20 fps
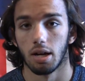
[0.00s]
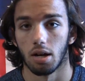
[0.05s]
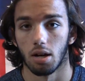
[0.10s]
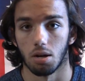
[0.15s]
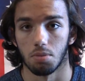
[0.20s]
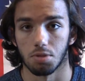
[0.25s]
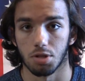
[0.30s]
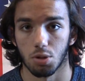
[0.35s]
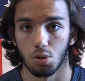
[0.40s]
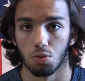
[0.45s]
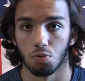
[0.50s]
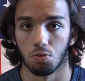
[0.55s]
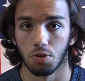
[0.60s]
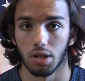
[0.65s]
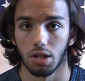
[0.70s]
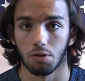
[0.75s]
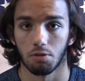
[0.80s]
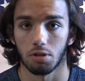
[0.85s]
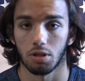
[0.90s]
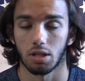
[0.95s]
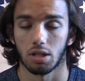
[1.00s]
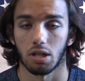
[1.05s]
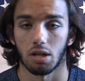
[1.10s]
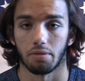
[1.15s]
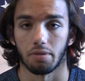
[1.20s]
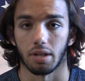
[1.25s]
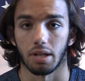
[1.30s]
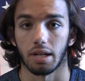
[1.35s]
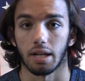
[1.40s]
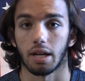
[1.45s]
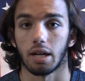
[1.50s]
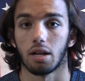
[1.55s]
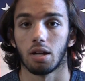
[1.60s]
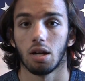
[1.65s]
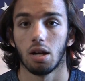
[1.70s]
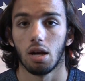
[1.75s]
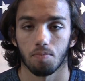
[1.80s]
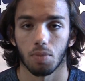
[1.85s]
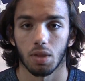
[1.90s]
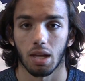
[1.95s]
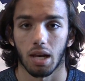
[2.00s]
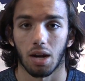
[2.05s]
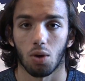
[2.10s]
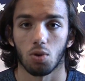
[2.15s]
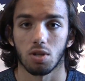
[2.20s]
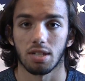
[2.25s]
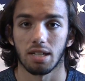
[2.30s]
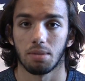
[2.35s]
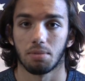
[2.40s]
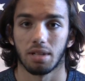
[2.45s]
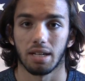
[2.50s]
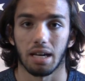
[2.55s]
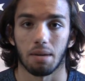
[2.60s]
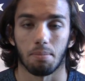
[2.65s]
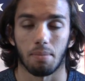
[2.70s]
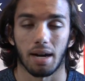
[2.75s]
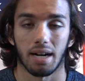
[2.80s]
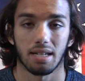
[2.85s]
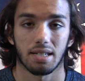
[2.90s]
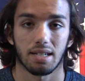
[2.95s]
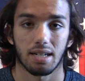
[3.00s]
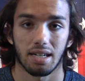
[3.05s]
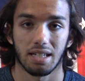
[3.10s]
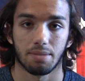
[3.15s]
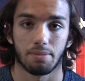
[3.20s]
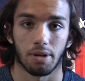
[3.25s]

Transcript: So they're really tough to get. I wasn't able to get my size,